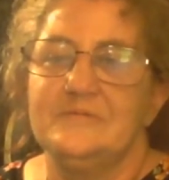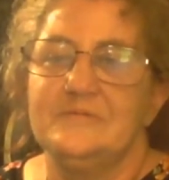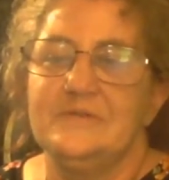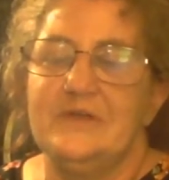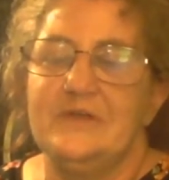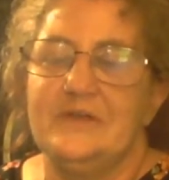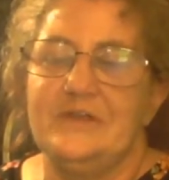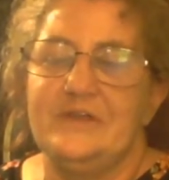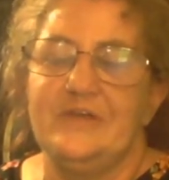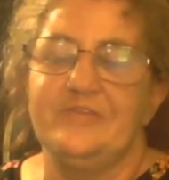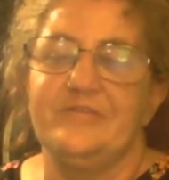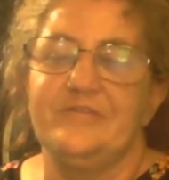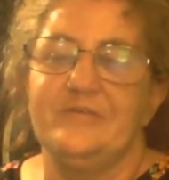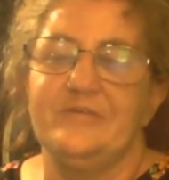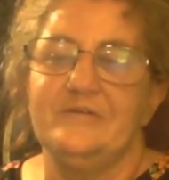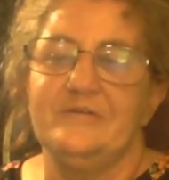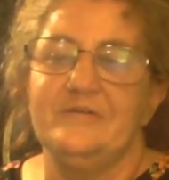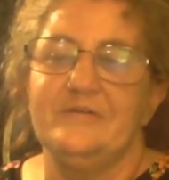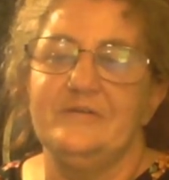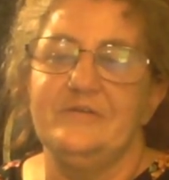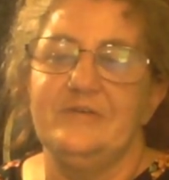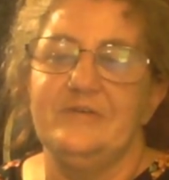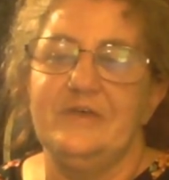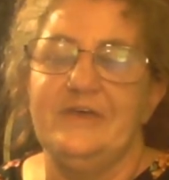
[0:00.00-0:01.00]
Now,
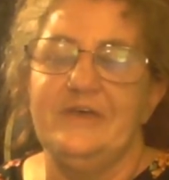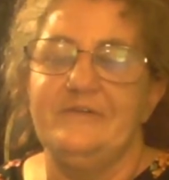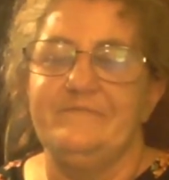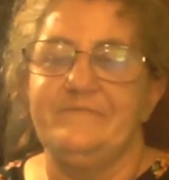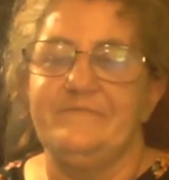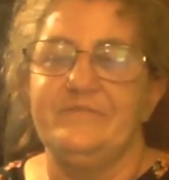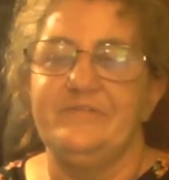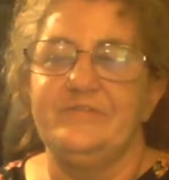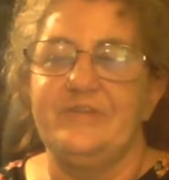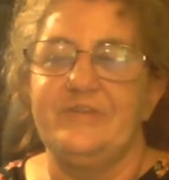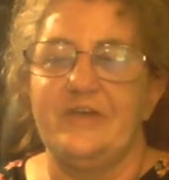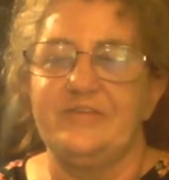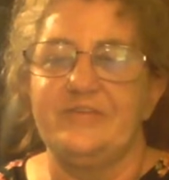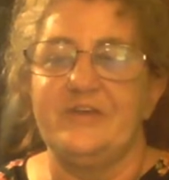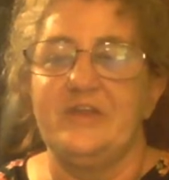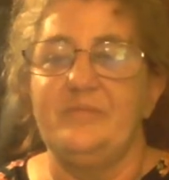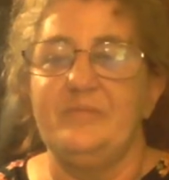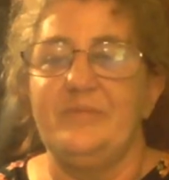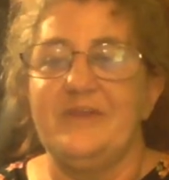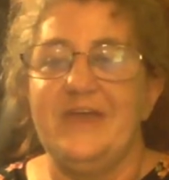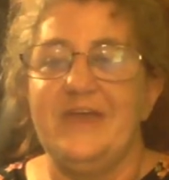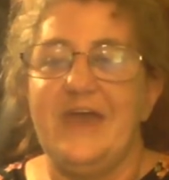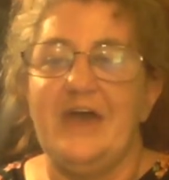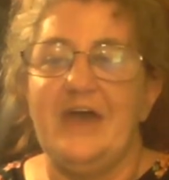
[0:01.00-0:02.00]
does
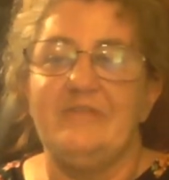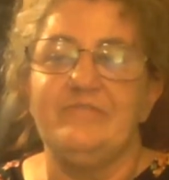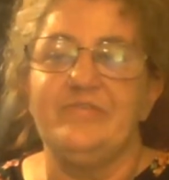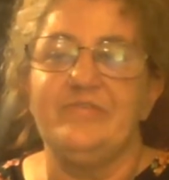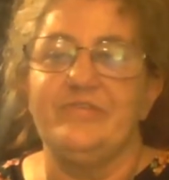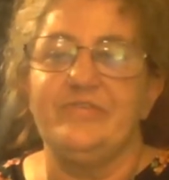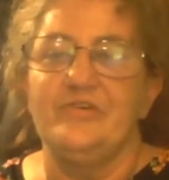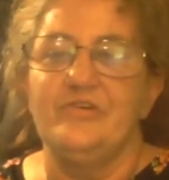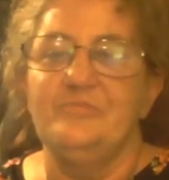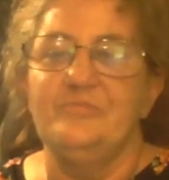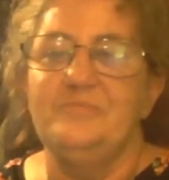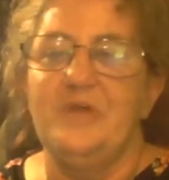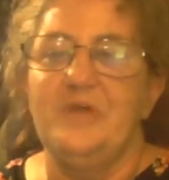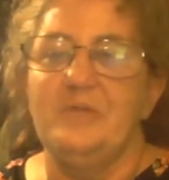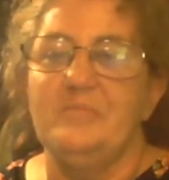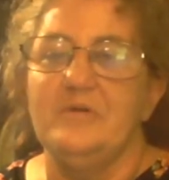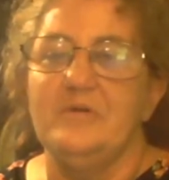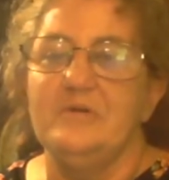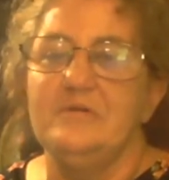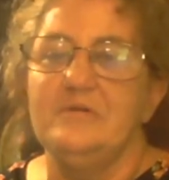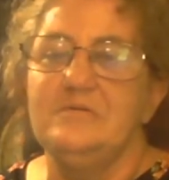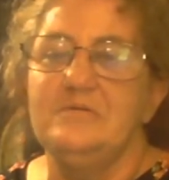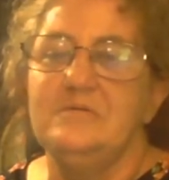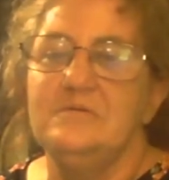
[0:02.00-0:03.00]
anybody have a Zoom
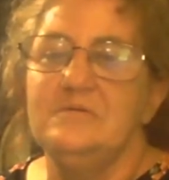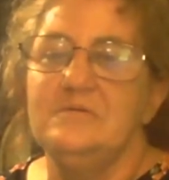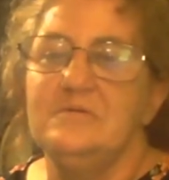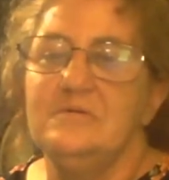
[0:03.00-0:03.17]
number?